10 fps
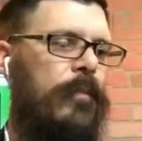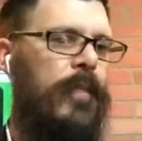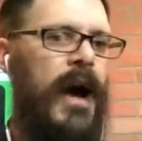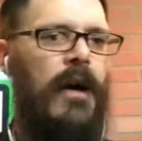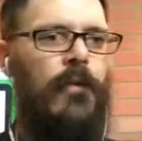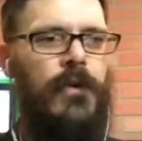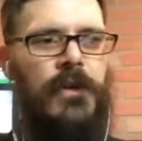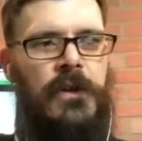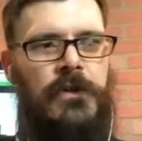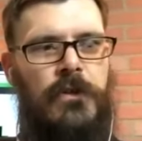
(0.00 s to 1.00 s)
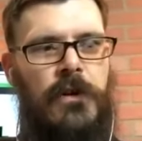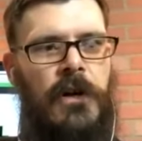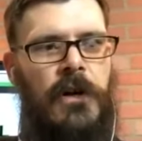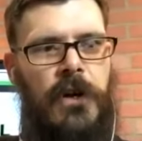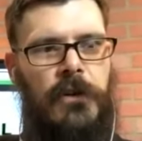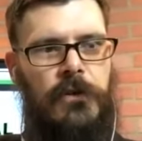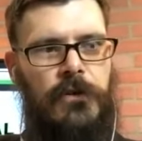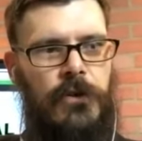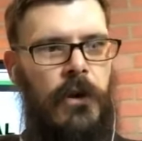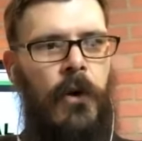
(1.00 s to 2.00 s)
back with the Digital Contractor
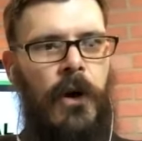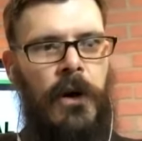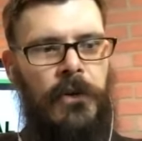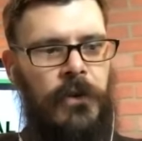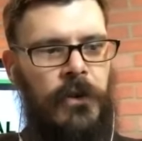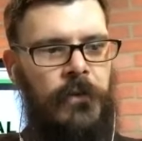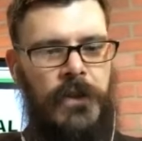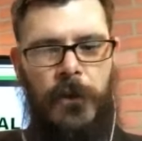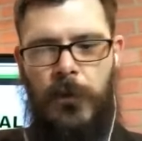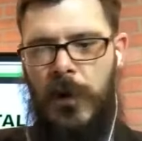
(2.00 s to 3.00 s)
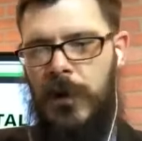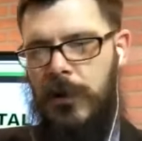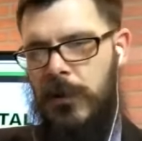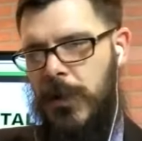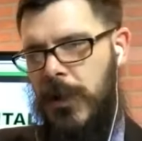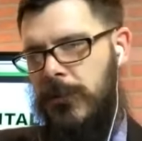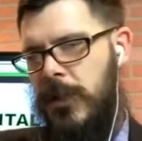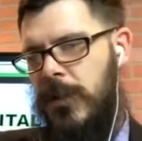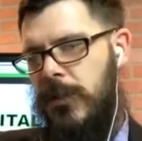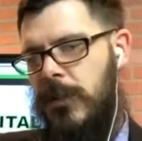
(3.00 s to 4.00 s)
Show on Turf's Up Radio, and I've
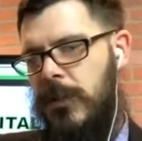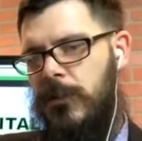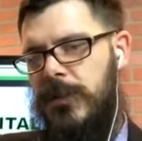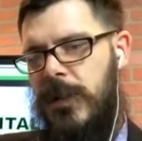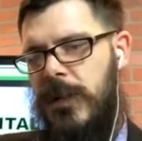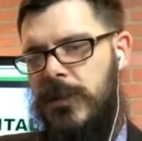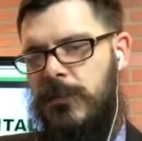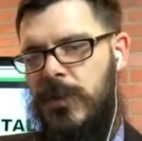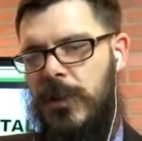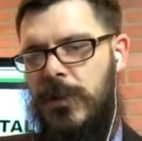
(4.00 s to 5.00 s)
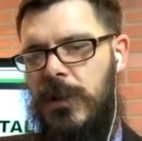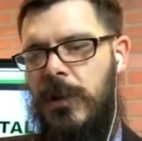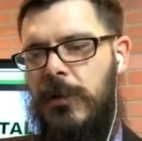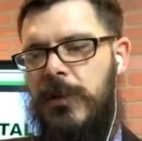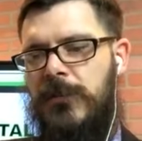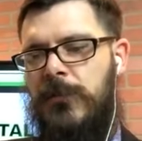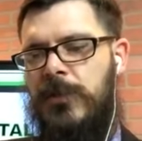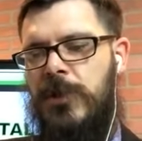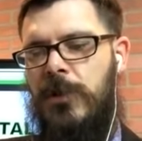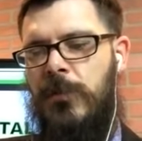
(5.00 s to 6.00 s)
got the always awesome JJ Harris from
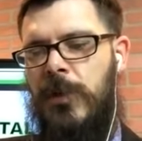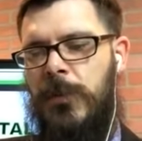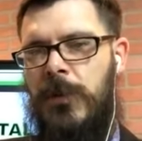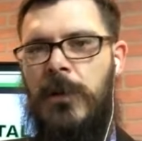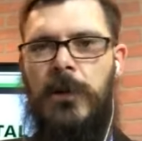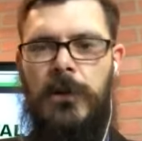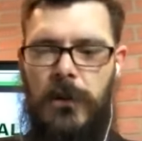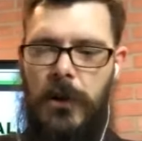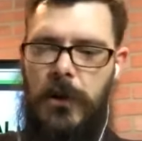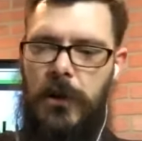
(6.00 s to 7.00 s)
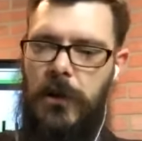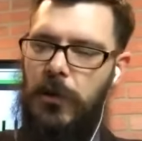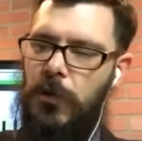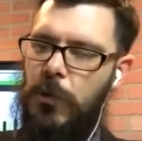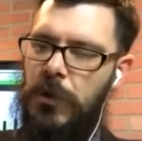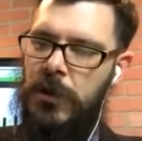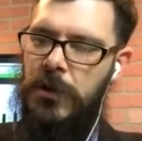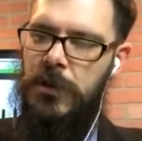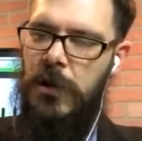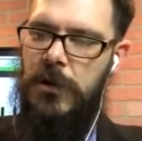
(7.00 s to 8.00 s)
GeoRipper, and we're going
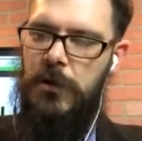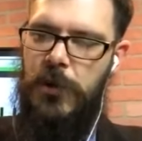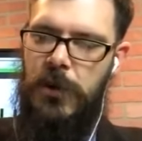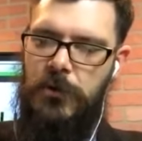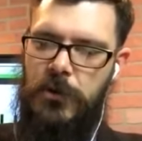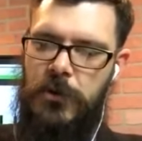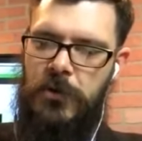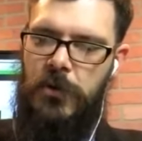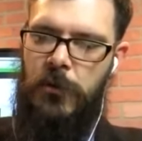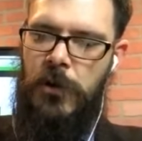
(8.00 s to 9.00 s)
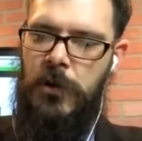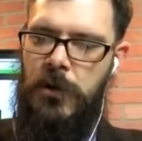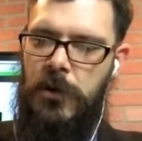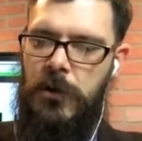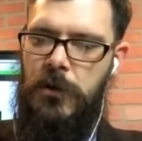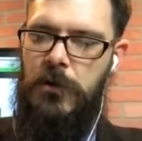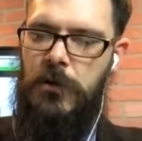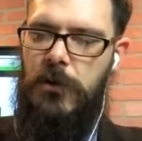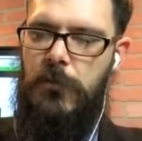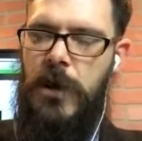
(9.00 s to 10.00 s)
to talk about digital marketing.
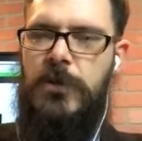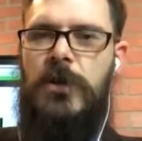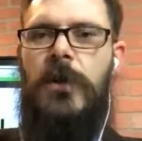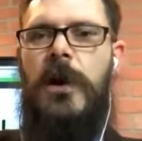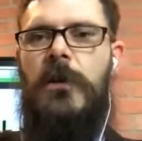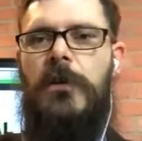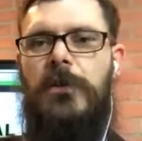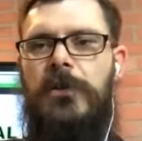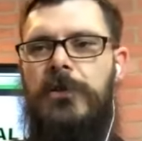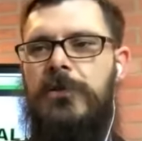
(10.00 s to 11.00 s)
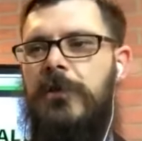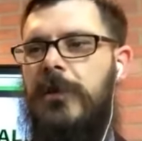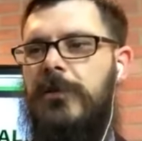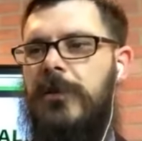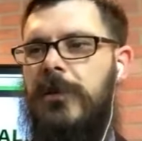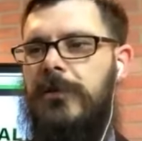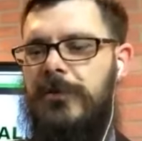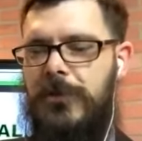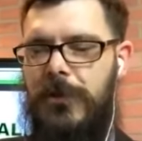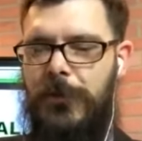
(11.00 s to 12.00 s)
Imagine that on the Digital Contractor
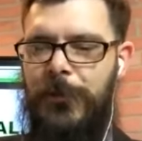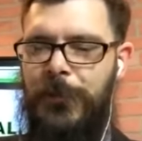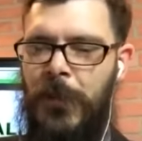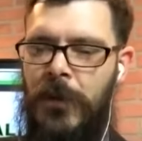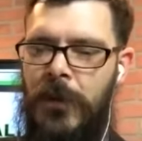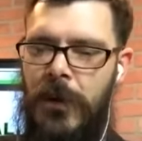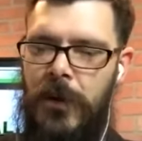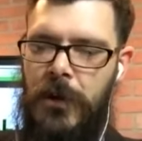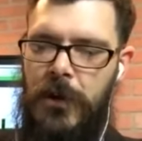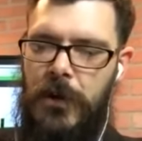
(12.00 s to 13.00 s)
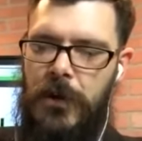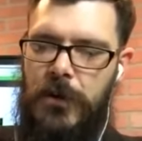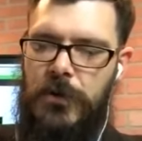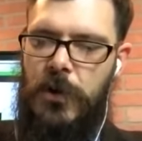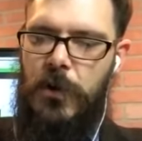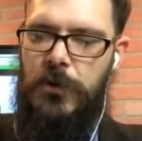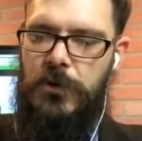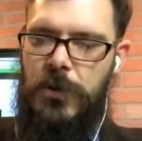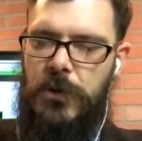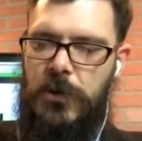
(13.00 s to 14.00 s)
Show. So,
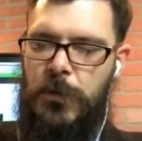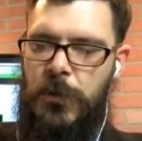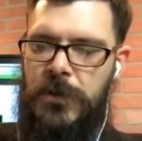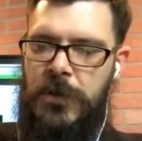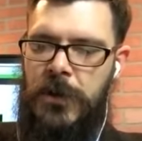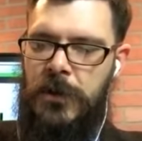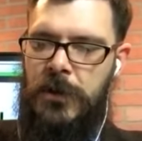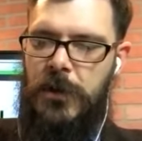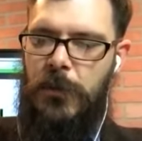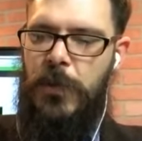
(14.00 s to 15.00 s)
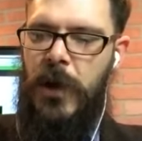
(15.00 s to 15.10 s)
JJ, this one's a big